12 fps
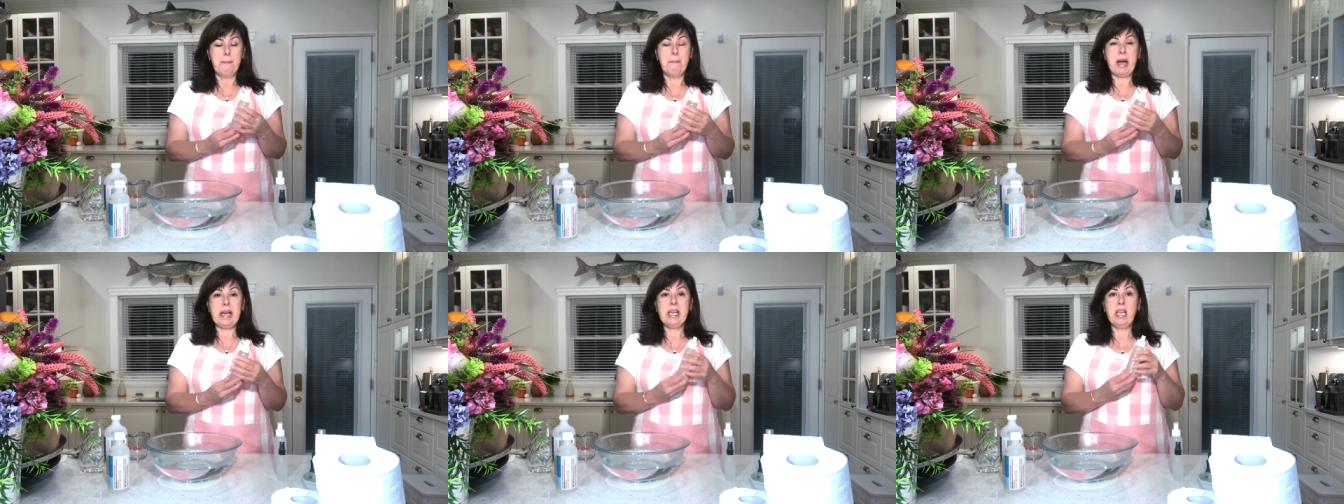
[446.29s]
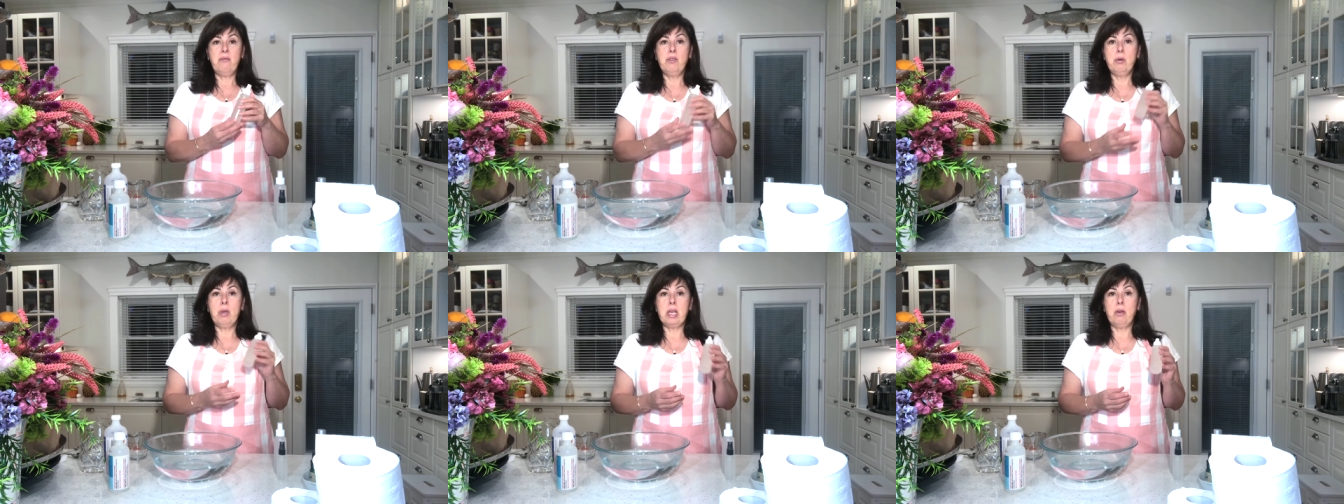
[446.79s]
But if
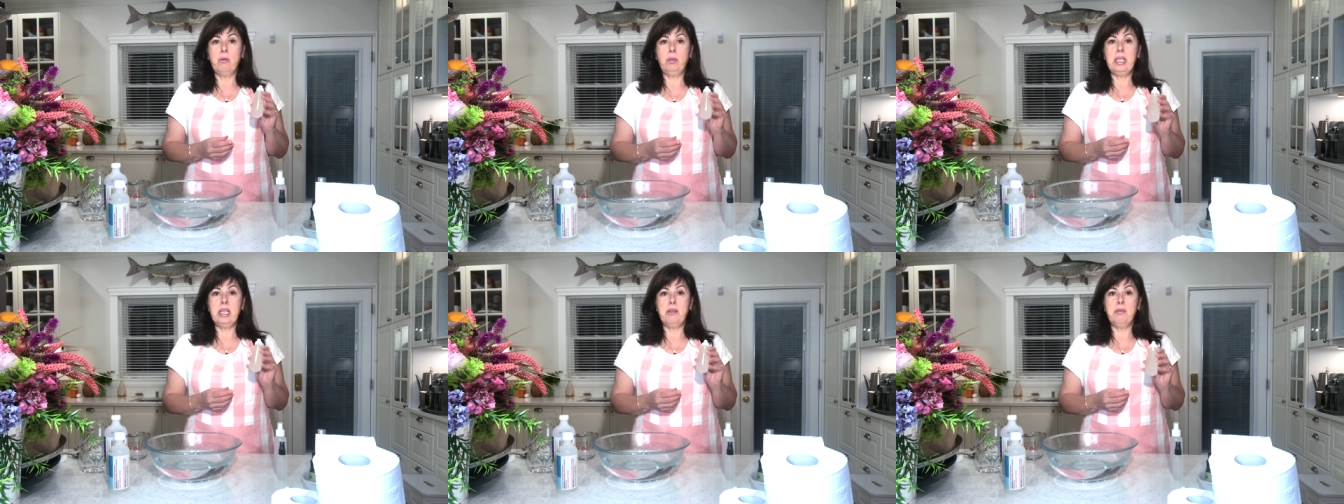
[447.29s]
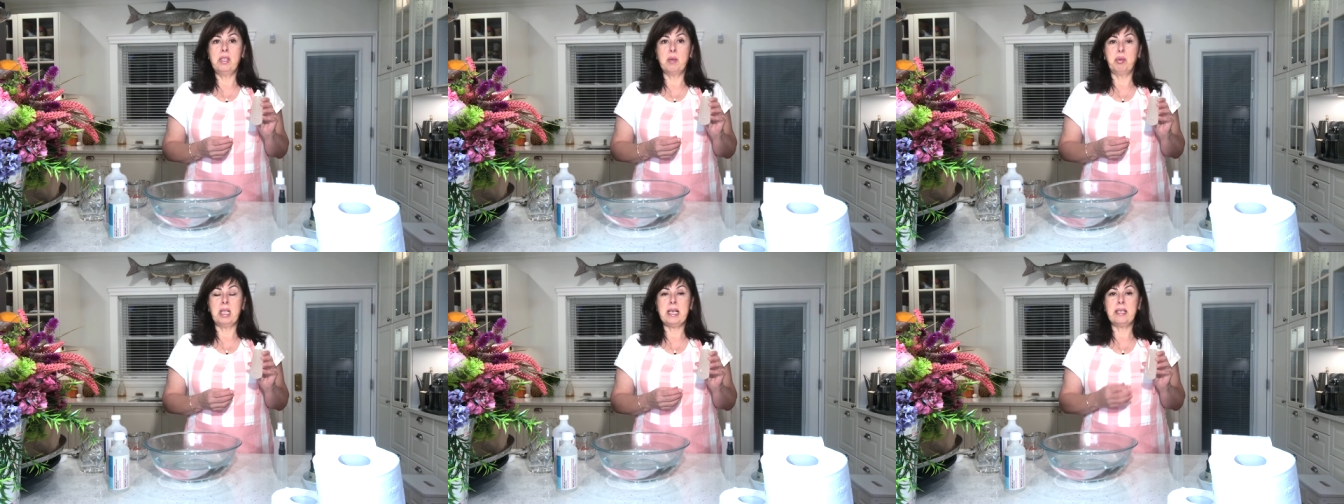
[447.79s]
you can only use the
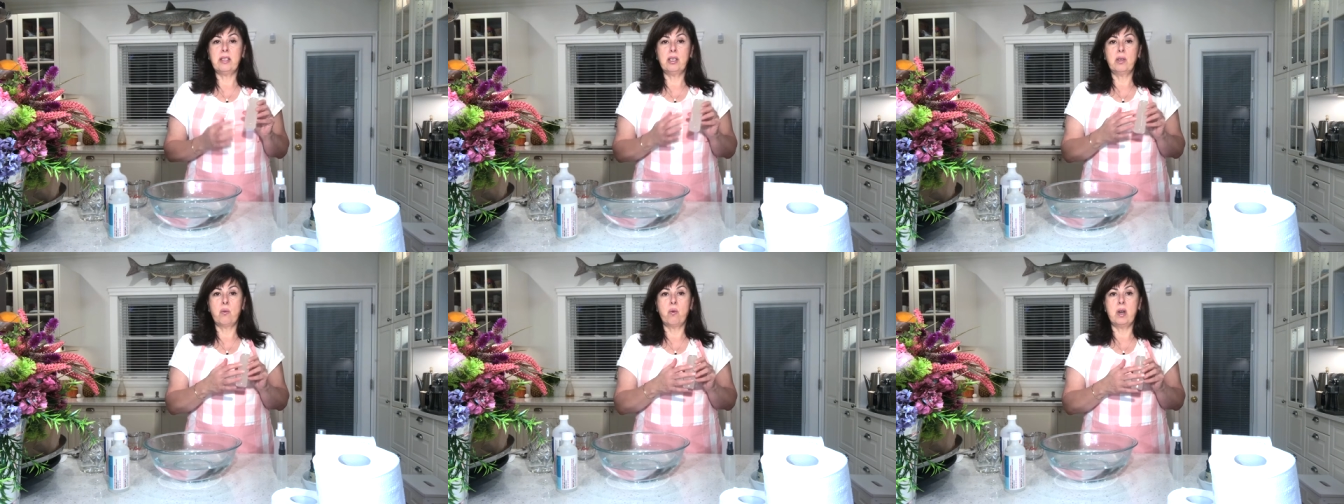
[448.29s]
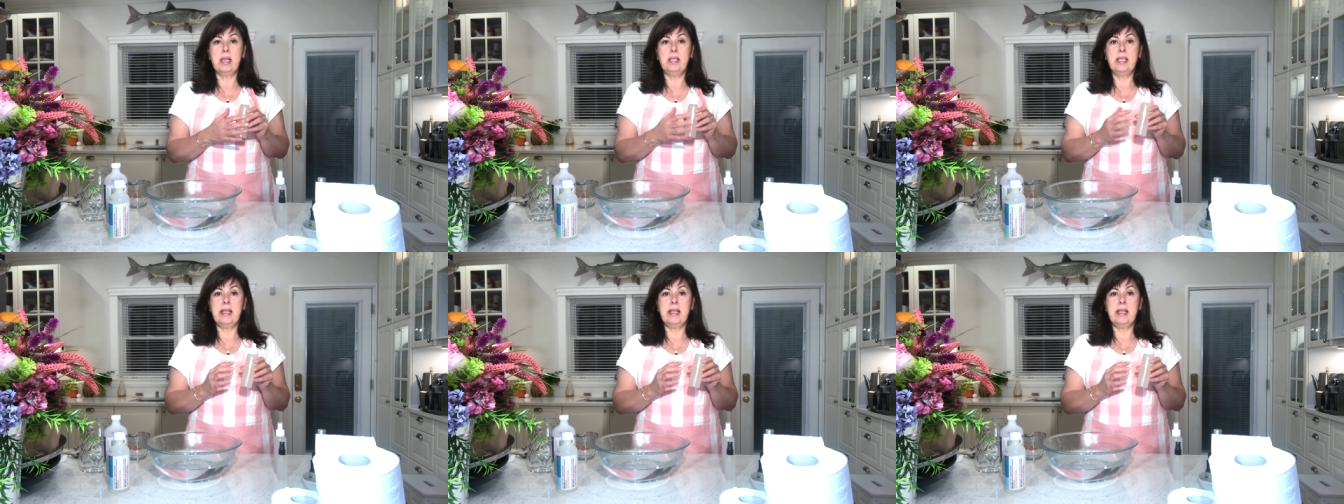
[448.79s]
plastic ones,